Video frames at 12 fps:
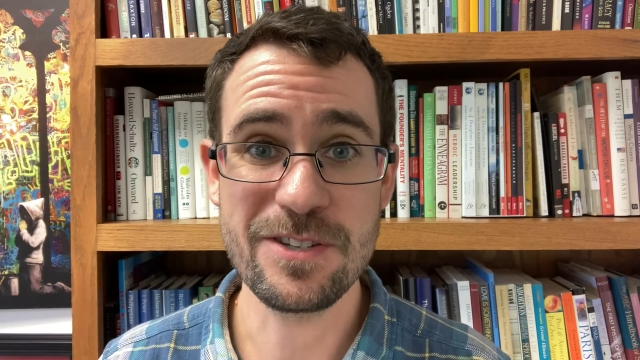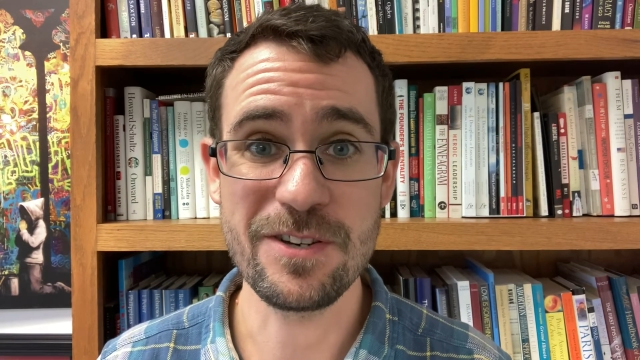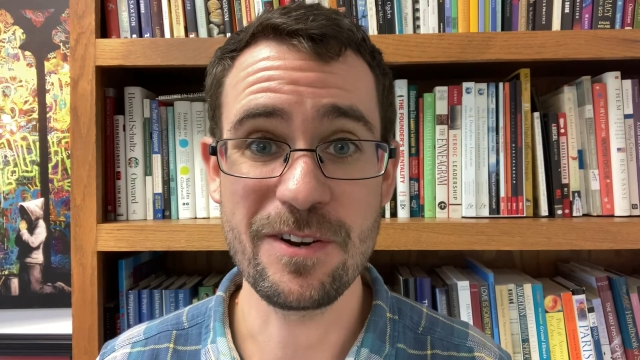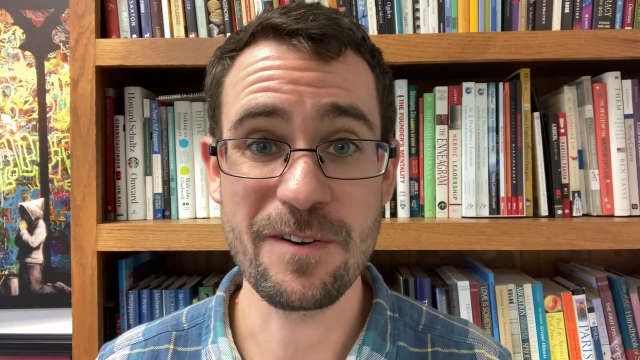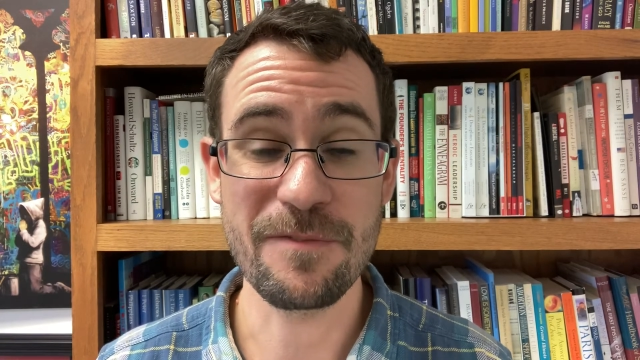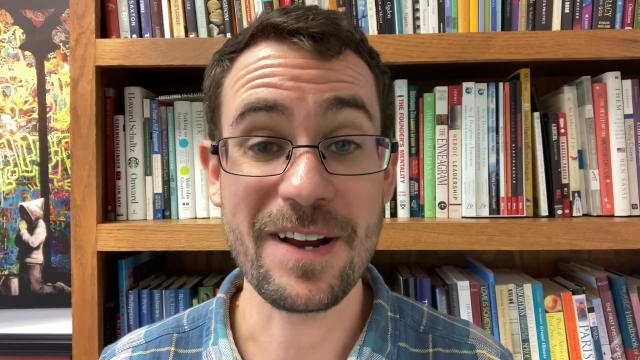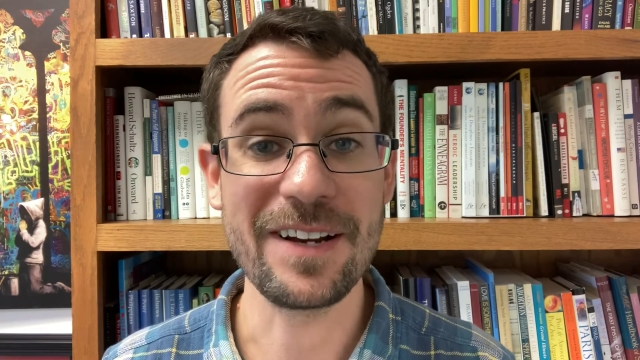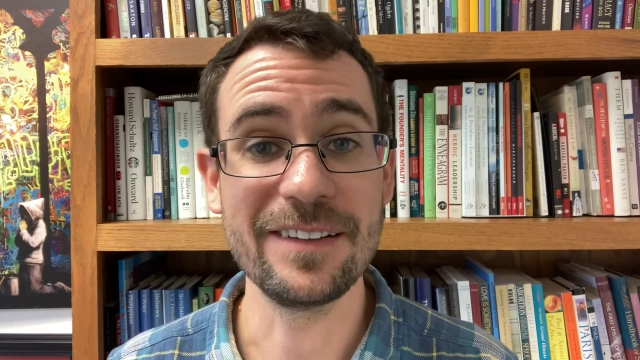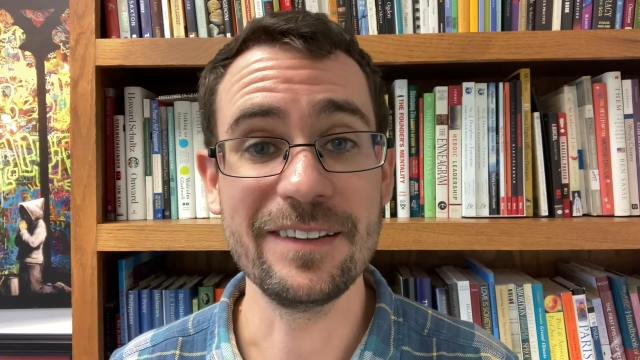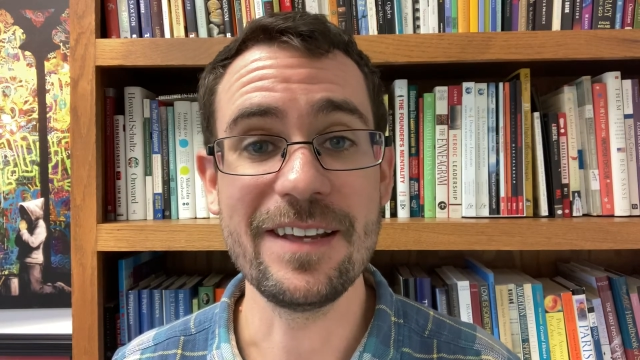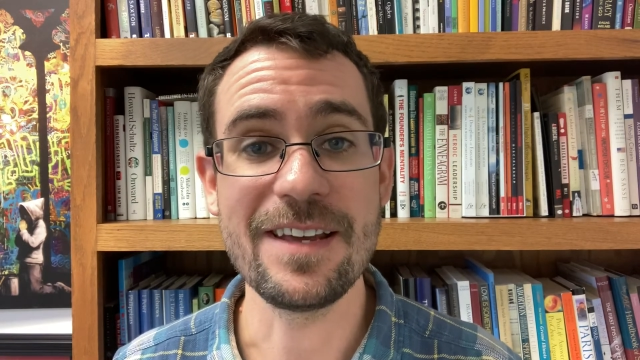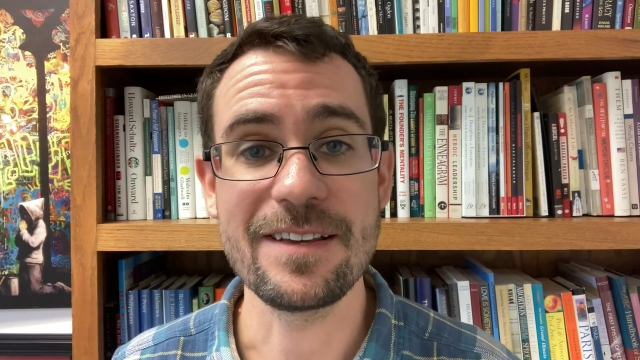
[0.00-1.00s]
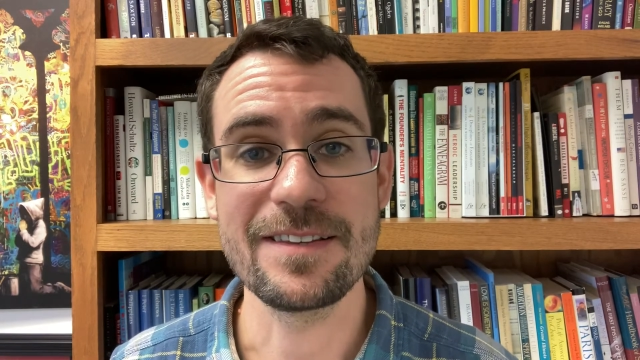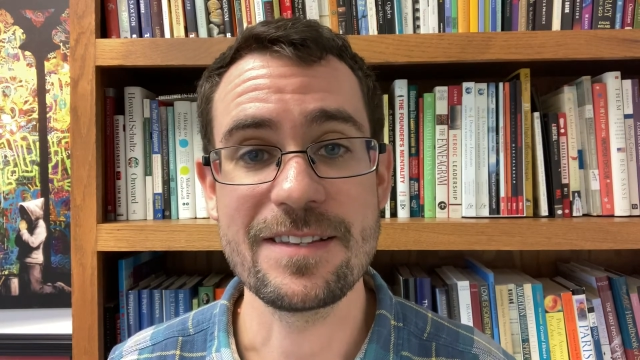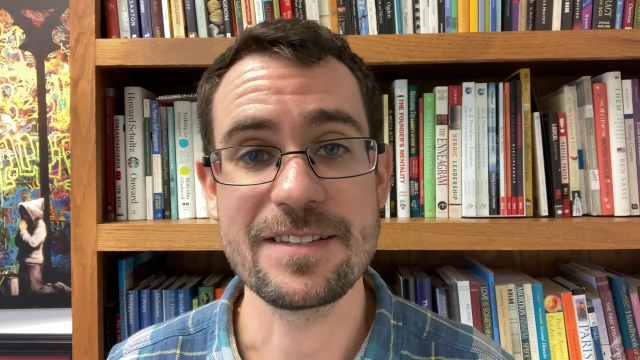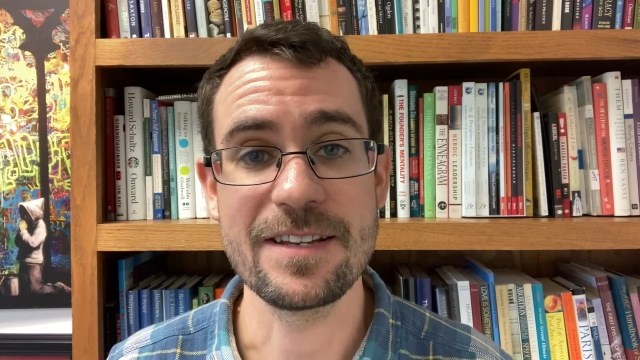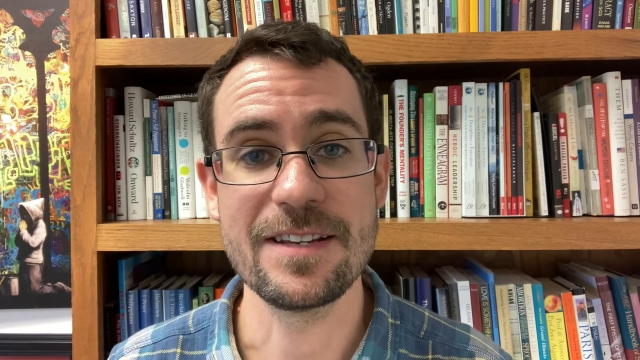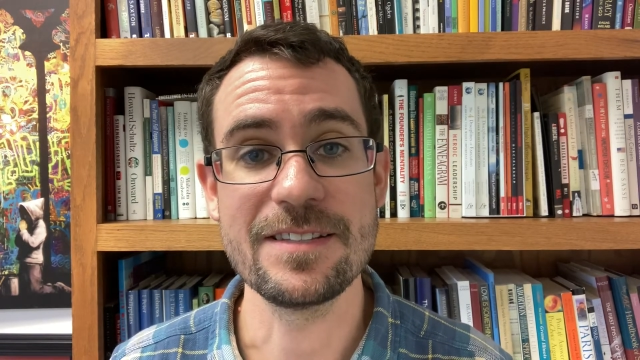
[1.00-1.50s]
you're going to find a link
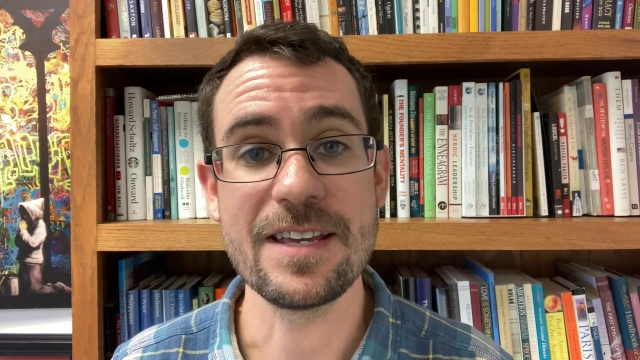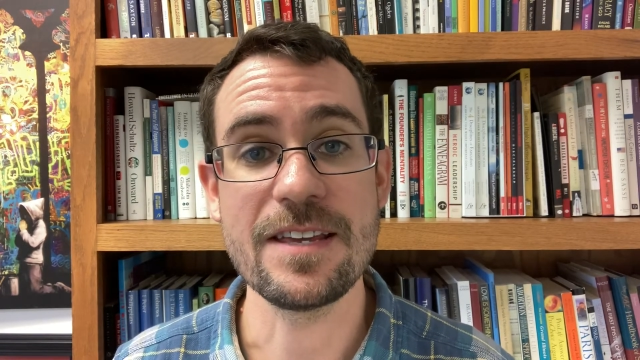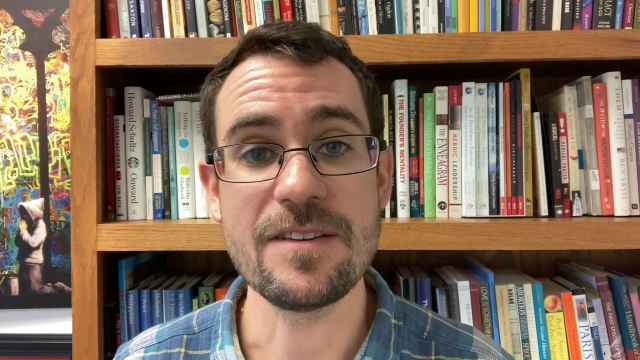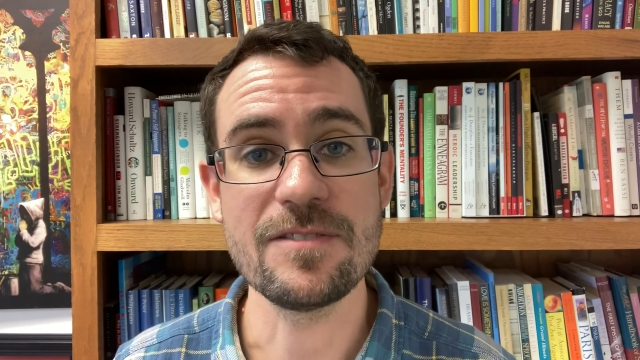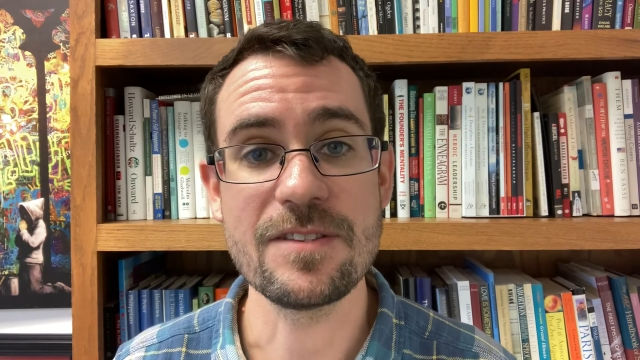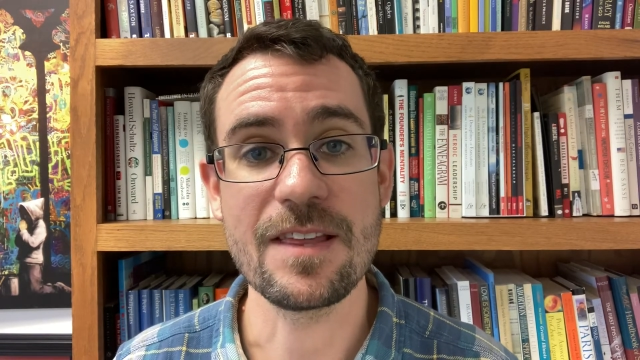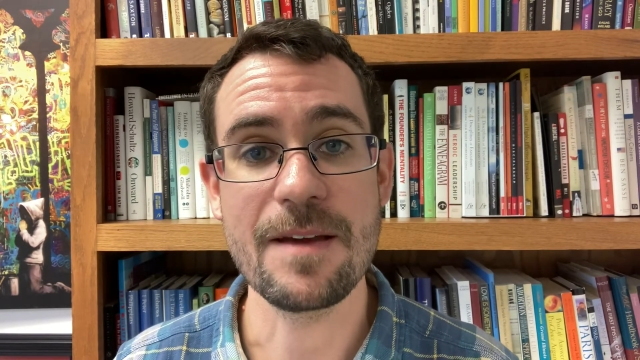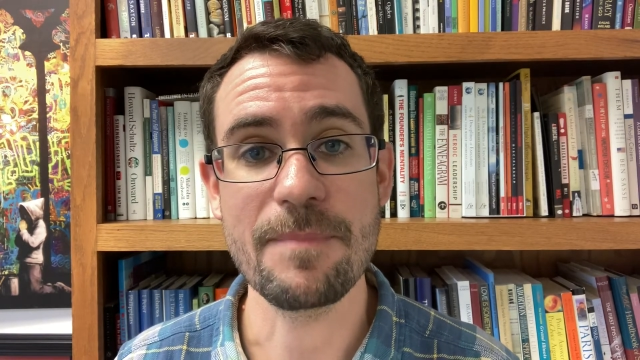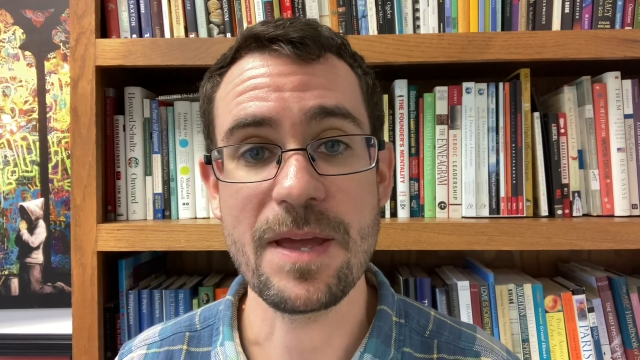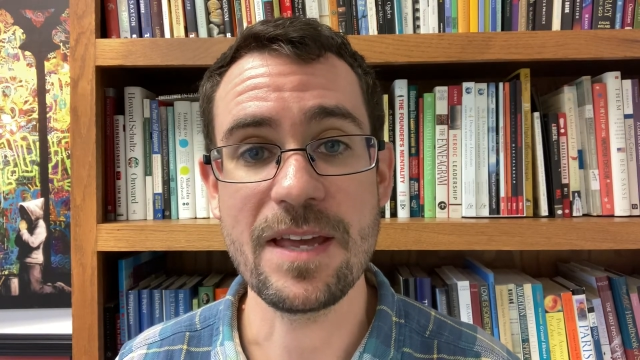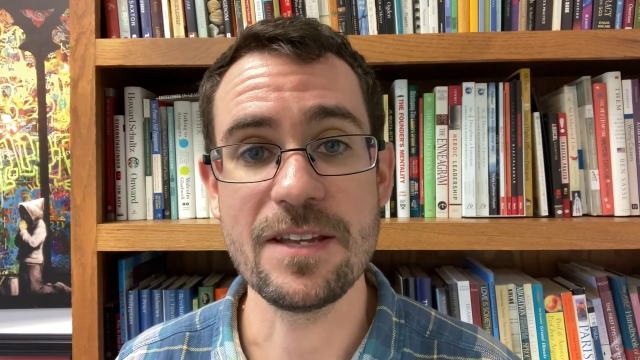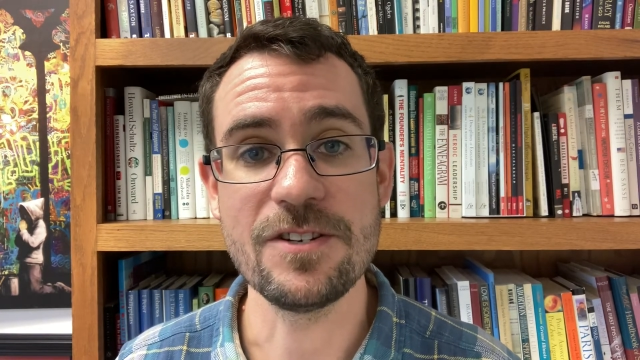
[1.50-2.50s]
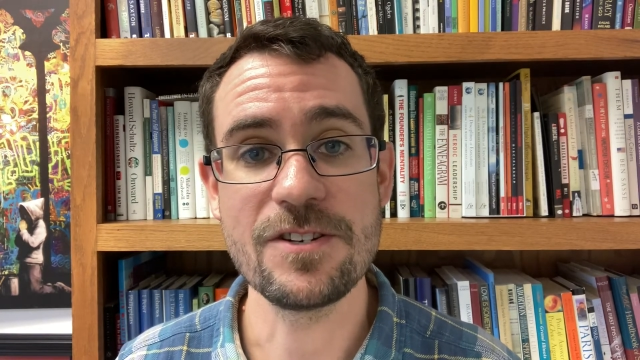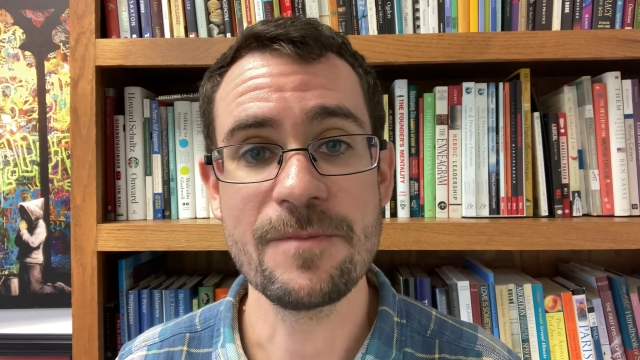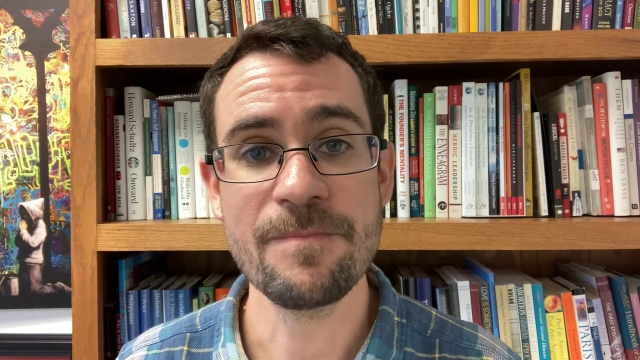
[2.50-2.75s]
that's going to take you to that page.